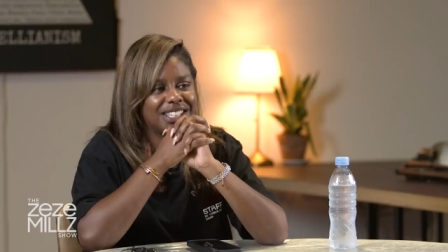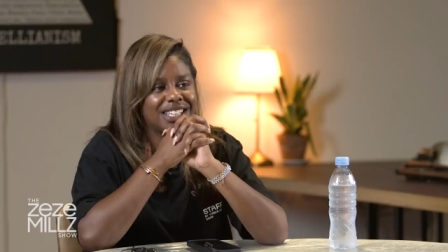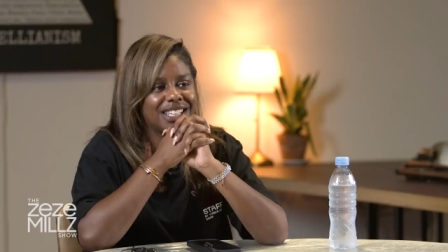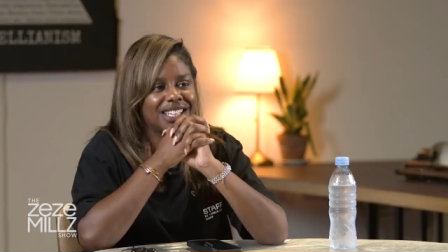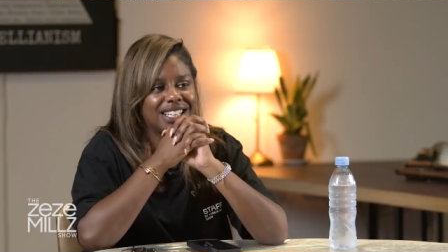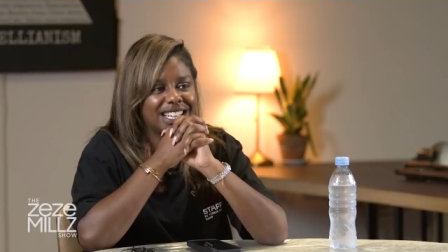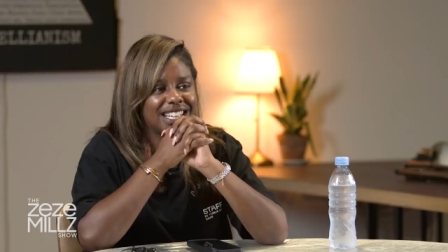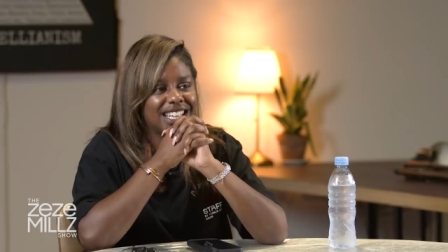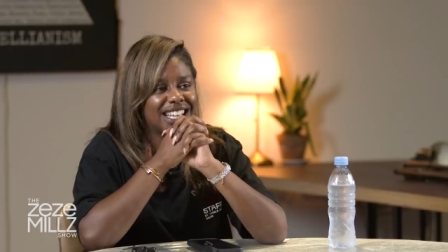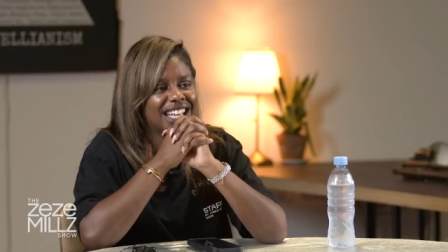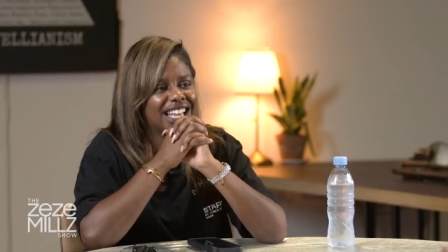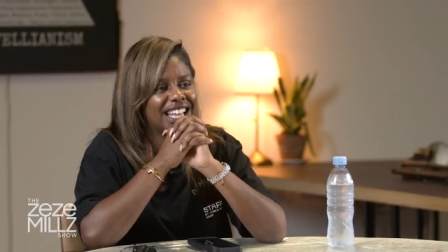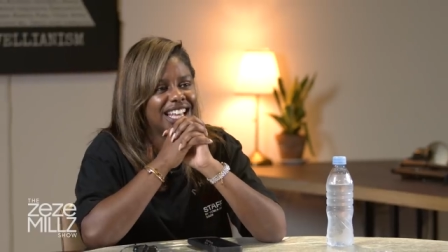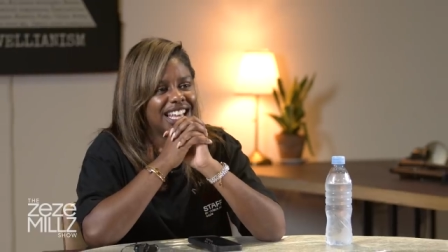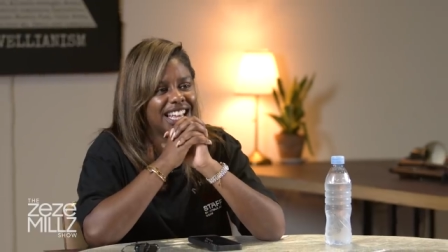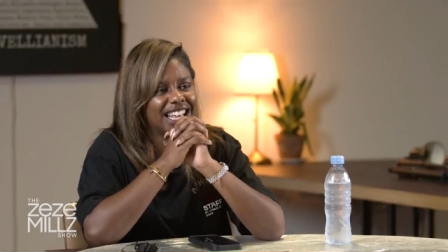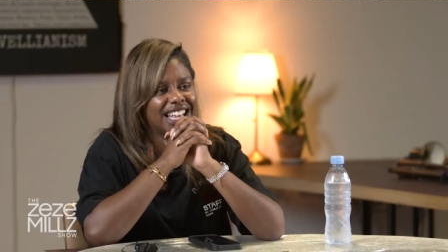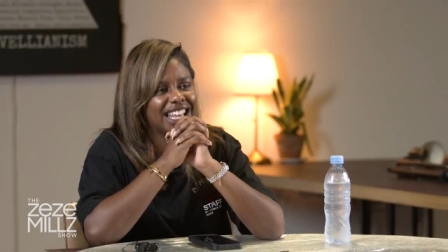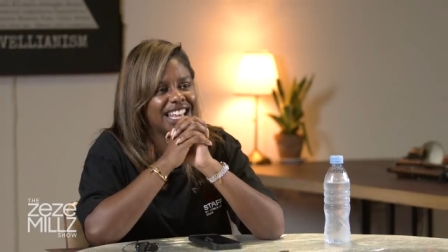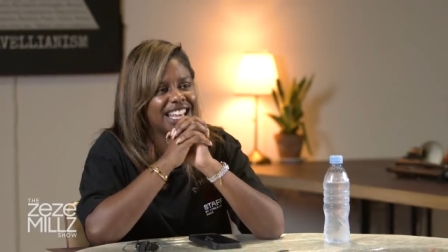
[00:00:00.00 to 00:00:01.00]
I'm, I'm
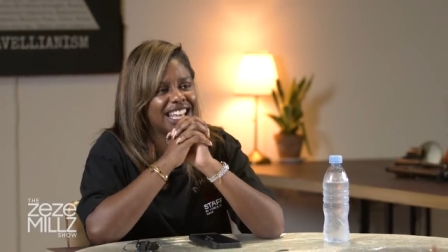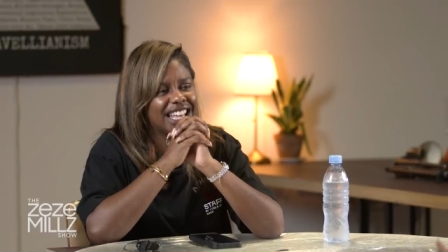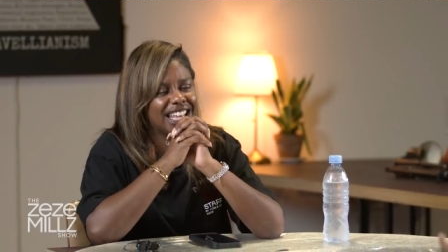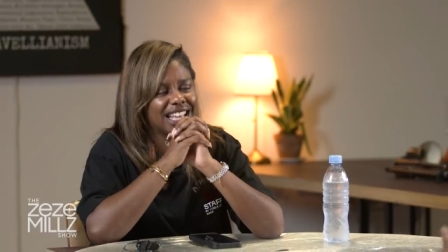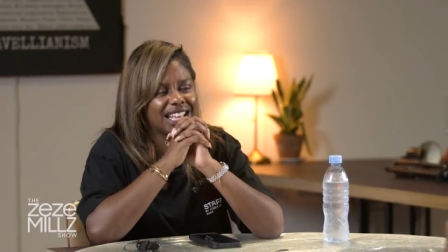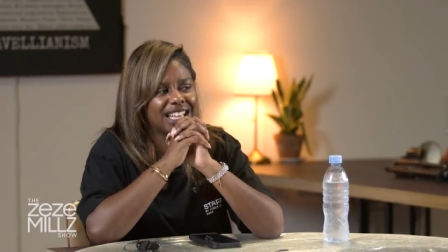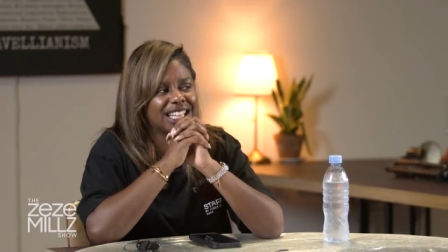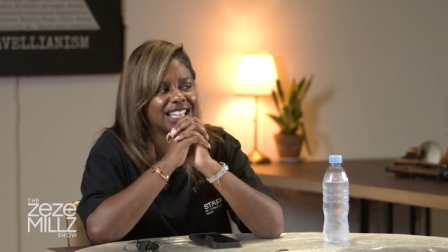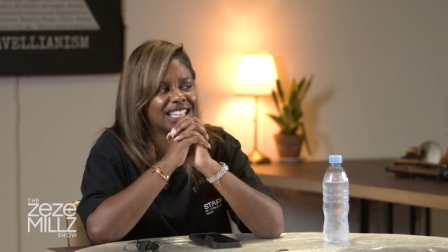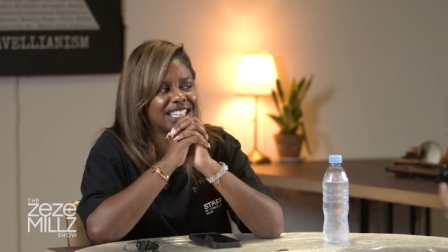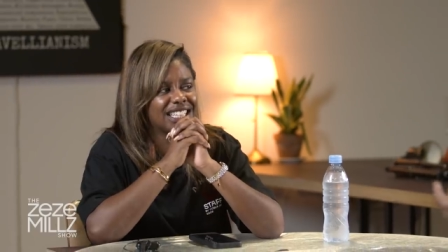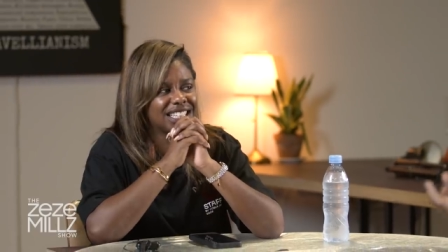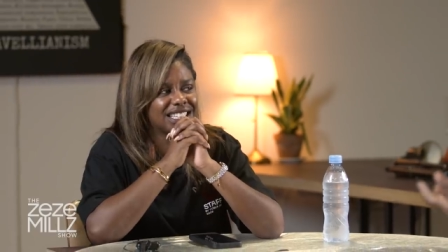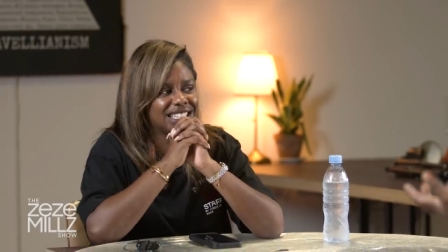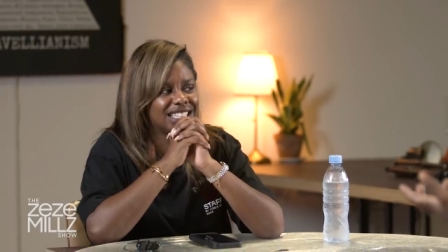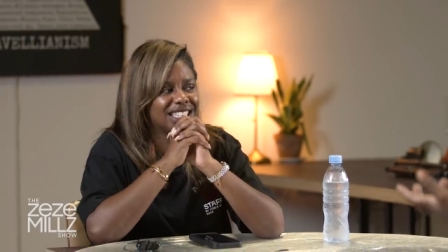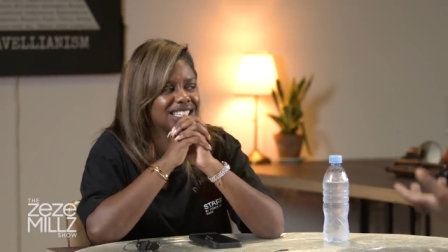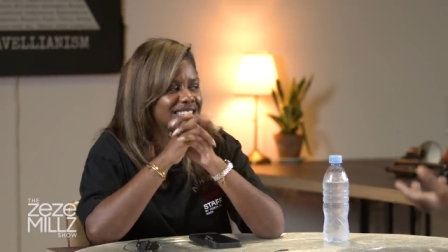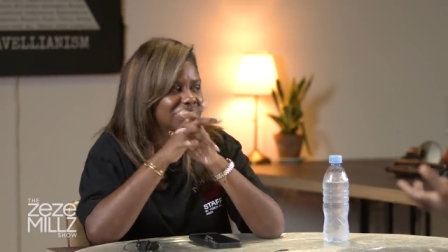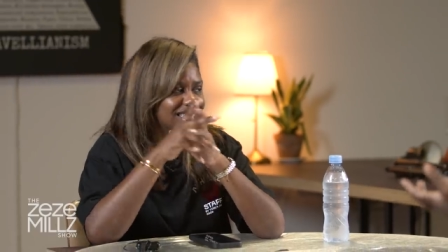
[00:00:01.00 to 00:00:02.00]
just saying, I,
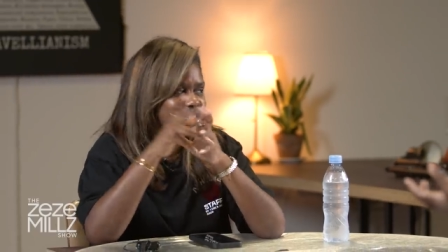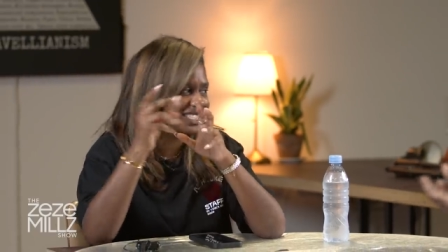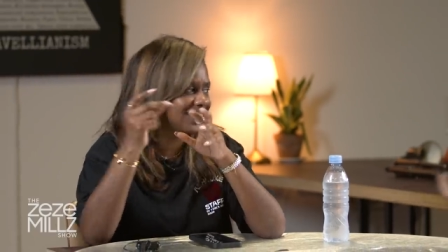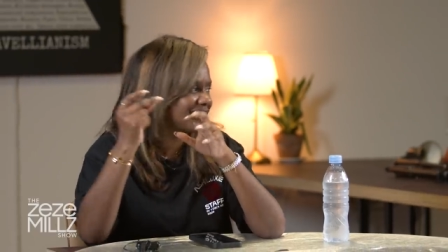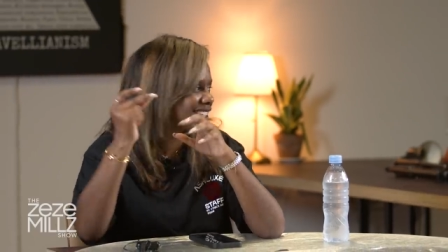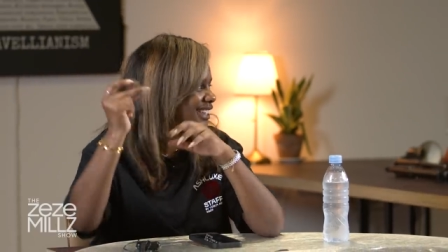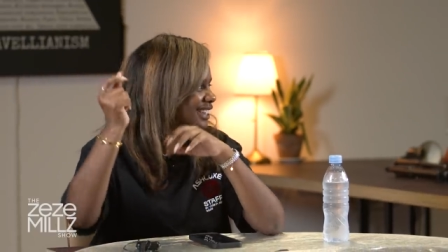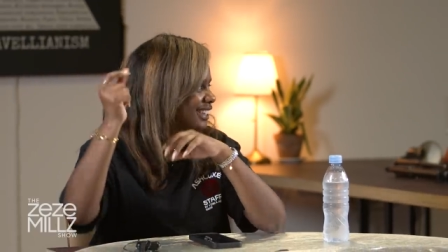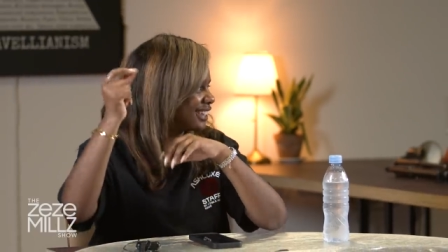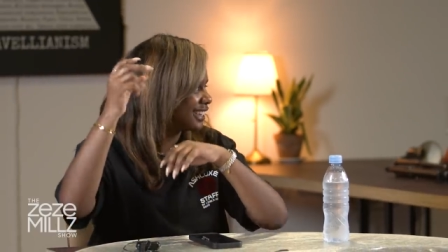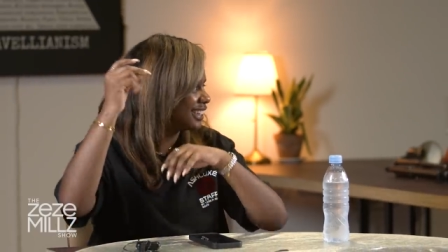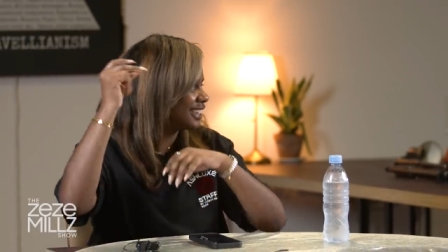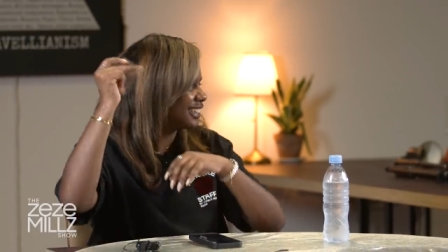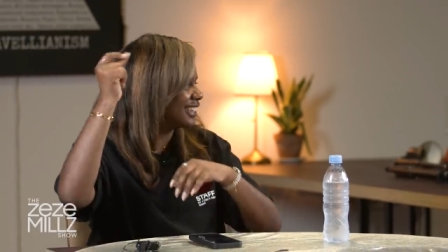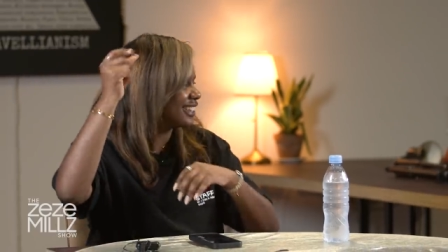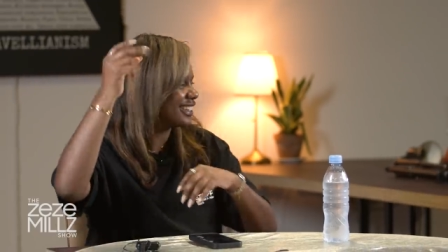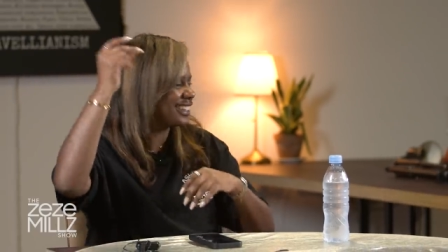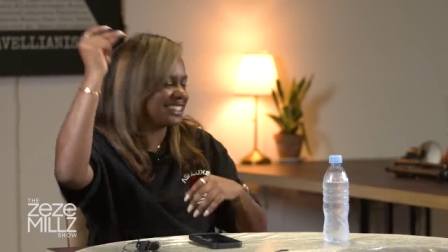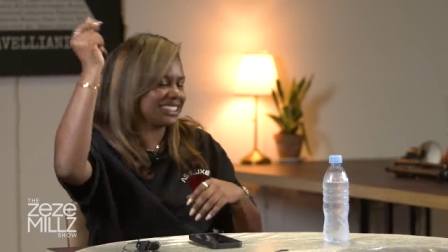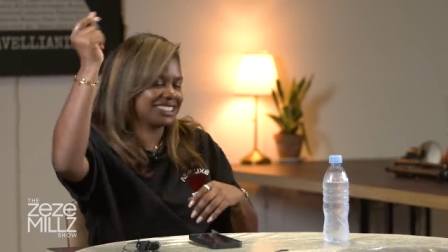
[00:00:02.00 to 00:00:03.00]
I think I'm too
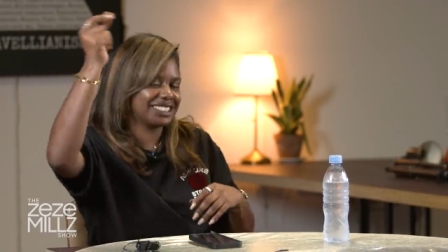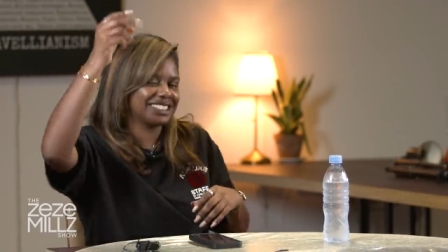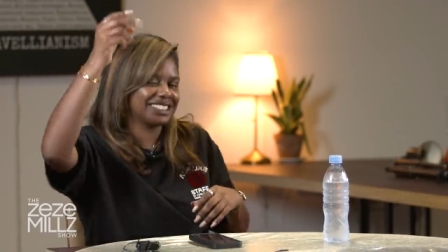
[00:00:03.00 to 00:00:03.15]
amazing to